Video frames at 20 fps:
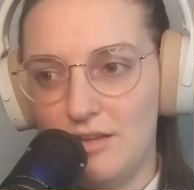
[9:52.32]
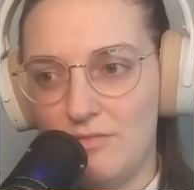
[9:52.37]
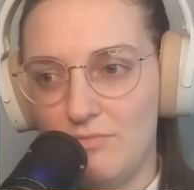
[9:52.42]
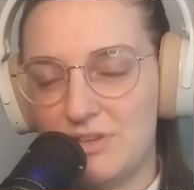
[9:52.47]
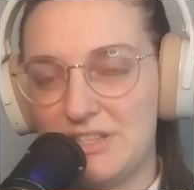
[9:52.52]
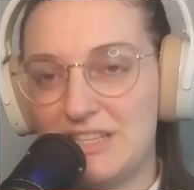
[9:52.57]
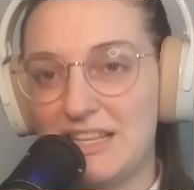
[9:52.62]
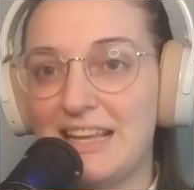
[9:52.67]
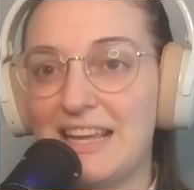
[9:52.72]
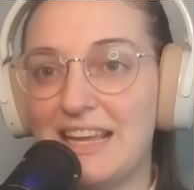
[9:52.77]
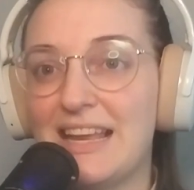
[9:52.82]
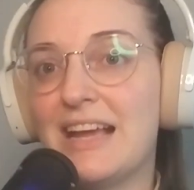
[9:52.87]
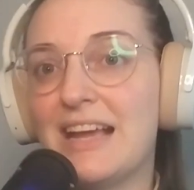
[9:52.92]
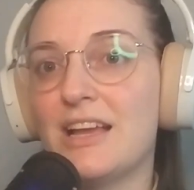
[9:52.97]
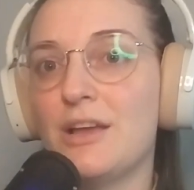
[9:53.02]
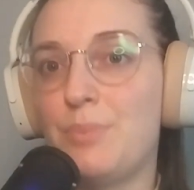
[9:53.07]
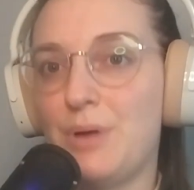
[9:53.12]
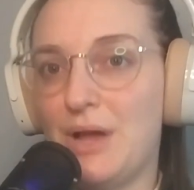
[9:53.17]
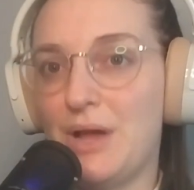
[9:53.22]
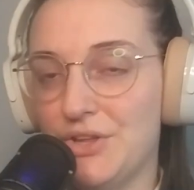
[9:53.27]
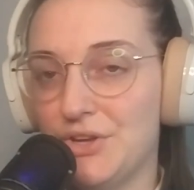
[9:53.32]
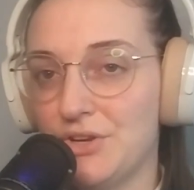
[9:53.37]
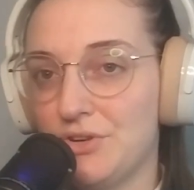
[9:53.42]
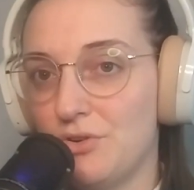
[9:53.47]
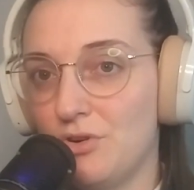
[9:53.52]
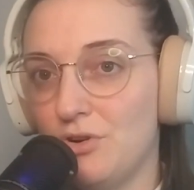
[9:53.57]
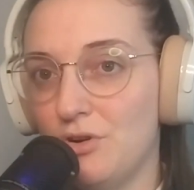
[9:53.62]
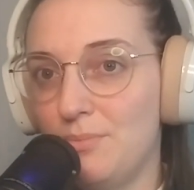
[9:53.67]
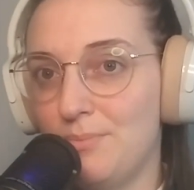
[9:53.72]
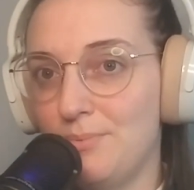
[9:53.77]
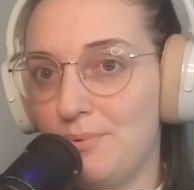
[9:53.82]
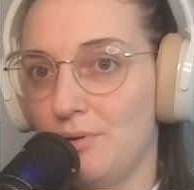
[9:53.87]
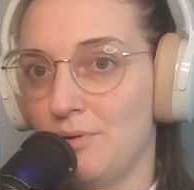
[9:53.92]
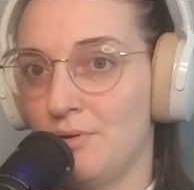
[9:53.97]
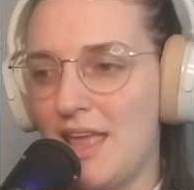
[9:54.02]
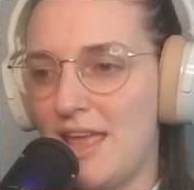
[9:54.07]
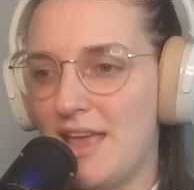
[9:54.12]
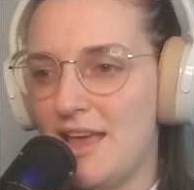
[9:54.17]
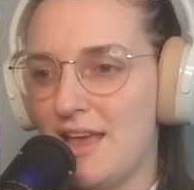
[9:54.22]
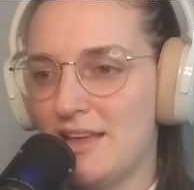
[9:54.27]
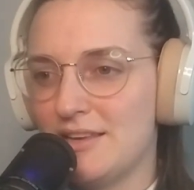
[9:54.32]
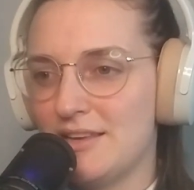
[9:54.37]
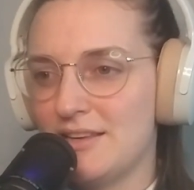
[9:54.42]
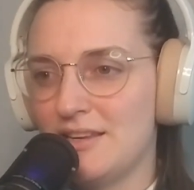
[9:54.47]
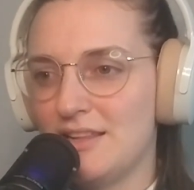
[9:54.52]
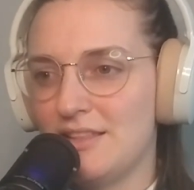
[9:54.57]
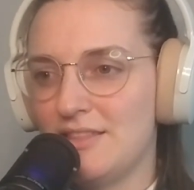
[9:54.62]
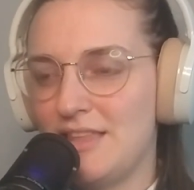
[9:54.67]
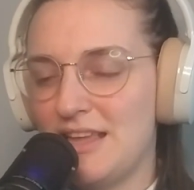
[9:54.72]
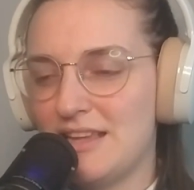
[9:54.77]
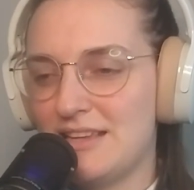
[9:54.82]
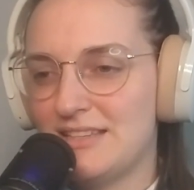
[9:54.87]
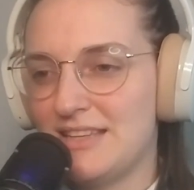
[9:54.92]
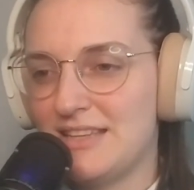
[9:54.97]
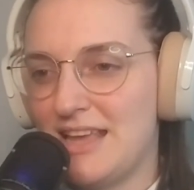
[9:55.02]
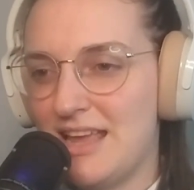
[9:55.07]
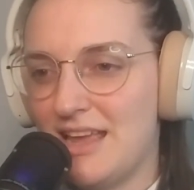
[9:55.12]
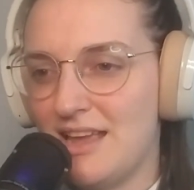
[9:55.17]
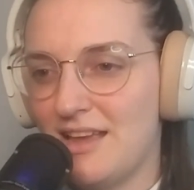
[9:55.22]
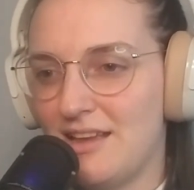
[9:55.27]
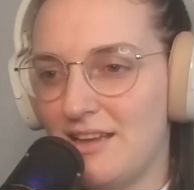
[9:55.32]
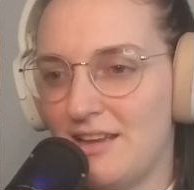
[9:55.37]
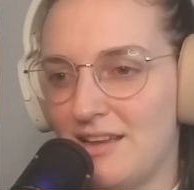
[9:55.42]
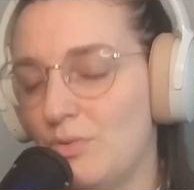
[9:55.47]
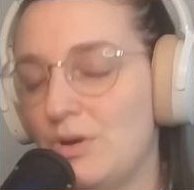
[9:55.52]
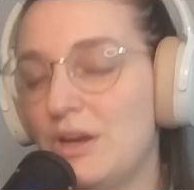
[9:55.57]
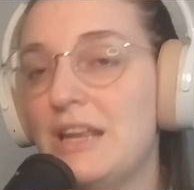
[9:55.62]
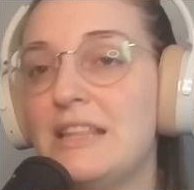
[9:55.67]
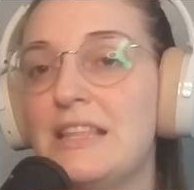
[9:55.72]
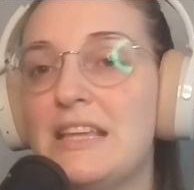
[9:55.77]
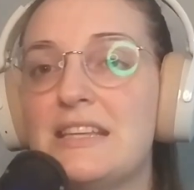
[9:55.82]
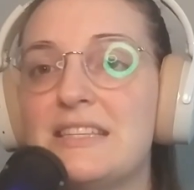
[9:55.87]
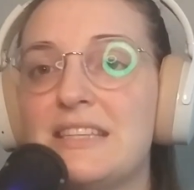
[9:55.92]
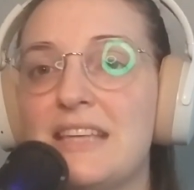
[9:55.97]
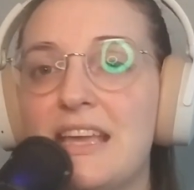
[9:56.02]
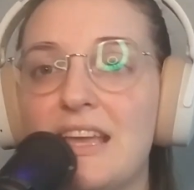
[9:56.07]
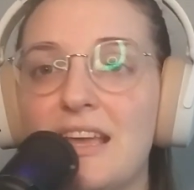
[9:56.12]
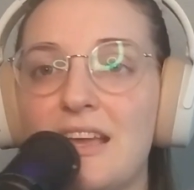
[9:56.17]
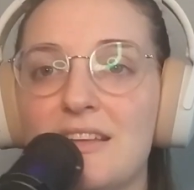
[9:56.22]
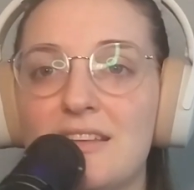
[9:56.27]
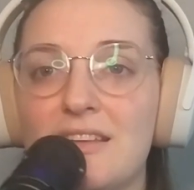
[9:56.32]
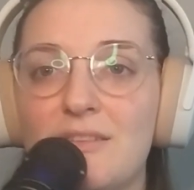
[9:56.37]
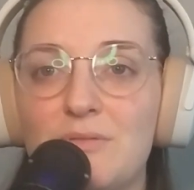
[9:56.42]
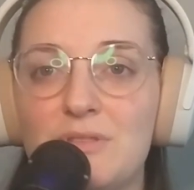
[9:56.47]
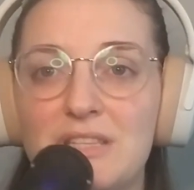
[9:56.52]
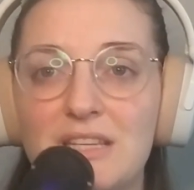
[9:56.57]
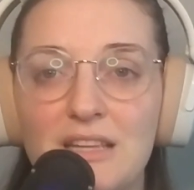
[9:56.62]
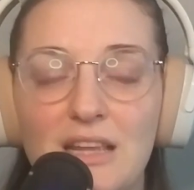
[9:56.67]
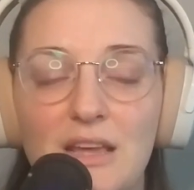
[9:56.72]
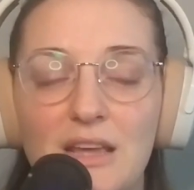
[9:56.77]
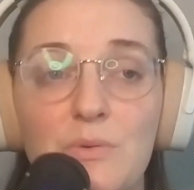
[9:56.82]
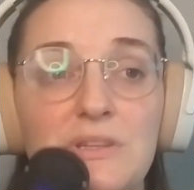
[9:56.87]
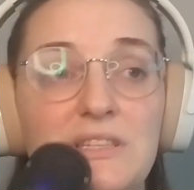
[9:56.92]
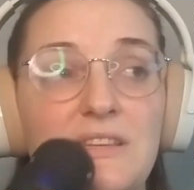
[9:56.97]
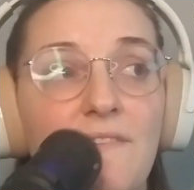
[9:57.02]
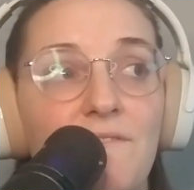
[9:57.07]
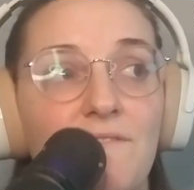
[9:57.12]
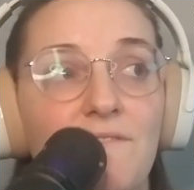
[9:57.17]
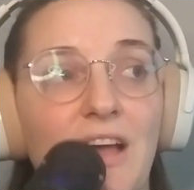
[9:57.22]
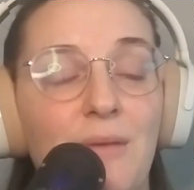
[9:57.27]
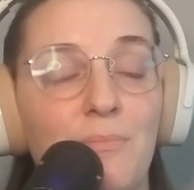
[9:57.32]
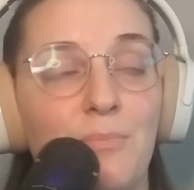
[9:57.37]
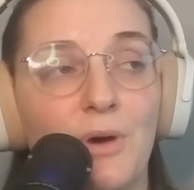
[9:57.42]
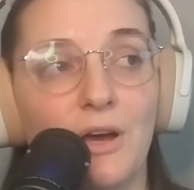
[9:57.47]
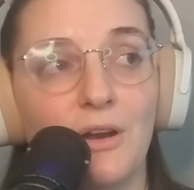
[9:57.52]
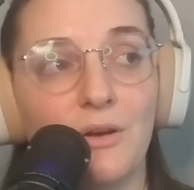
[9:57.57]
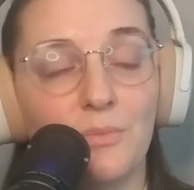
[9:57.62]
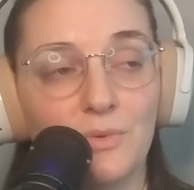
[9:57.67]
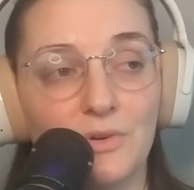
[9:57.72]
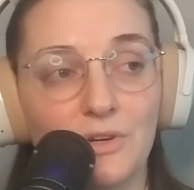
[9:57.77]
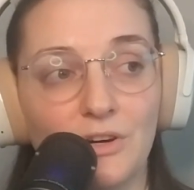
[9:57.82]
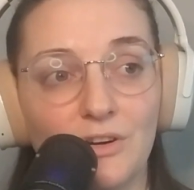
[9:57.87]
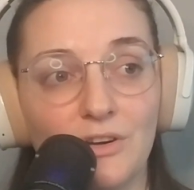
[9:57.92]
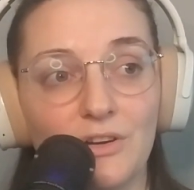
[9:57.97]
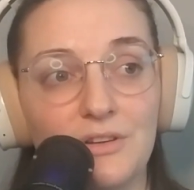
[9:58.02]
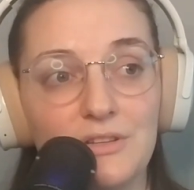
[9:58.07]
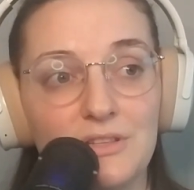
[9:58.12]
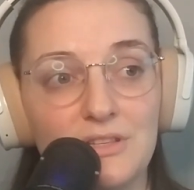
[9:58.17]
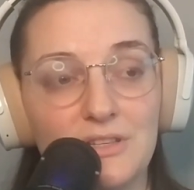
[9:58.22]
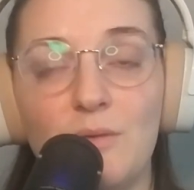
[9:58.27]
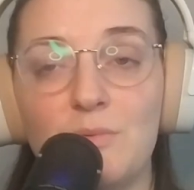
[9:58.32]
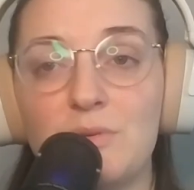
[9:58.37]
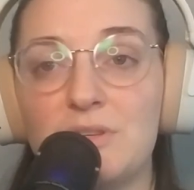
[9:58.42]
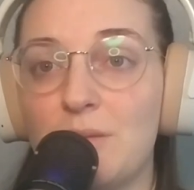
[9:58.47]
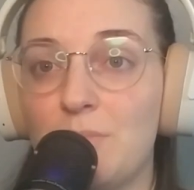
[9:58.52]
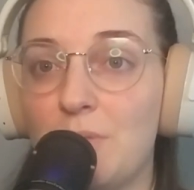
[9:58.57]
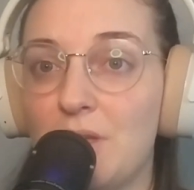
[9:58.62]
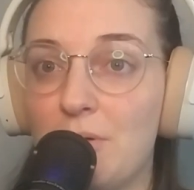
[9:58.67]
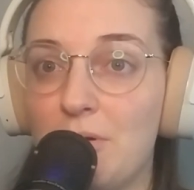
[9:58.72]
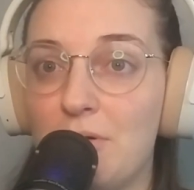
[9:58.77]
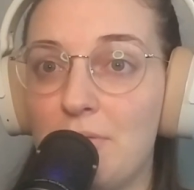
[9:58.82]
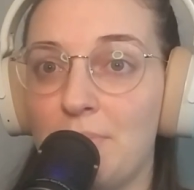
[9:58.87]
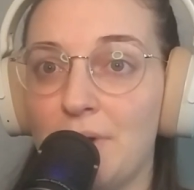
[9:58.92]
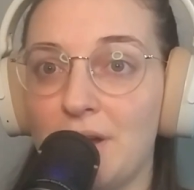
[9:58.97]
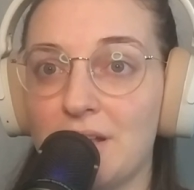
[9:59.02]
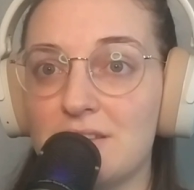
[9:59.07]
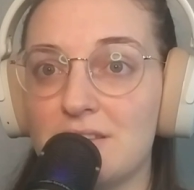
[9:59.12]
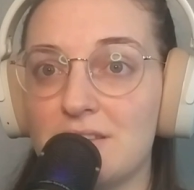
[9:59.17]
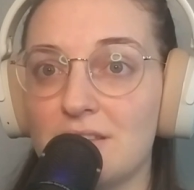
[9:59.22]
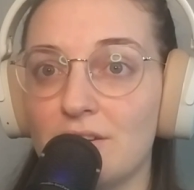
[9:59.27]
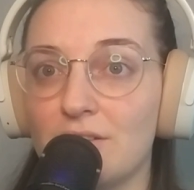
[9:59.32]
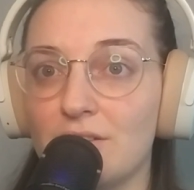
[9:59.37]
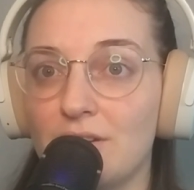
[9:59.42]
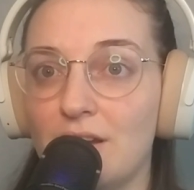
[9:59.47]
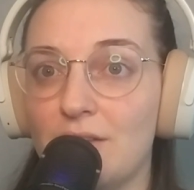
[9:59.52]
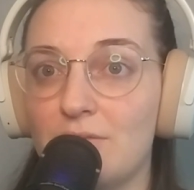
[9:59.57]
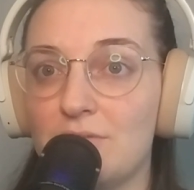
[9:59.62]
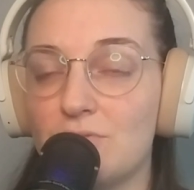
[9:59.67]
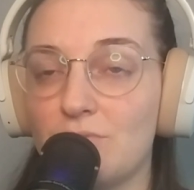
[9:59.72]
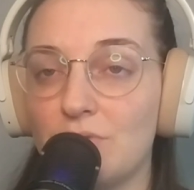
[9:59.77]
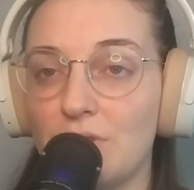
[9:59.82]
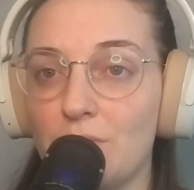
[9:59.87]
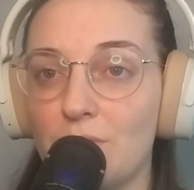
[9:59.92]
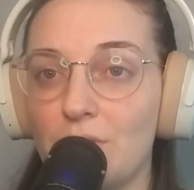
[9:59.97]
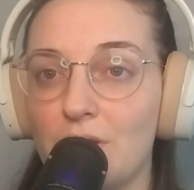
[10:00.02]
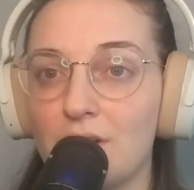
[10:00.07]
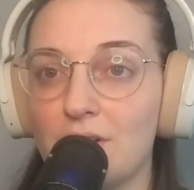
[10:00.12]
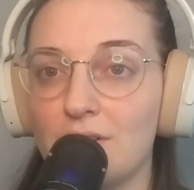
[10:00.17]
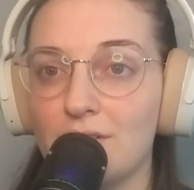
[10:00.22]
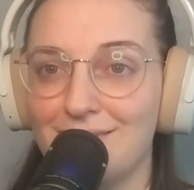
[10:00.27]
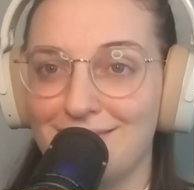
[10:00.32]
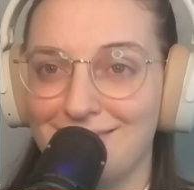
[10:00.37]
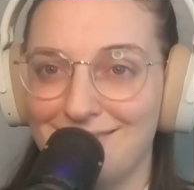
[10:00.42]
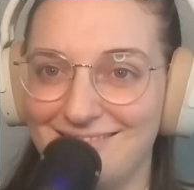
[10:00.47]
was it like an a cappella group? And they sang, what did they sing? It wasn't Fat Bottom Girls. It was something about butts though. It was really weird.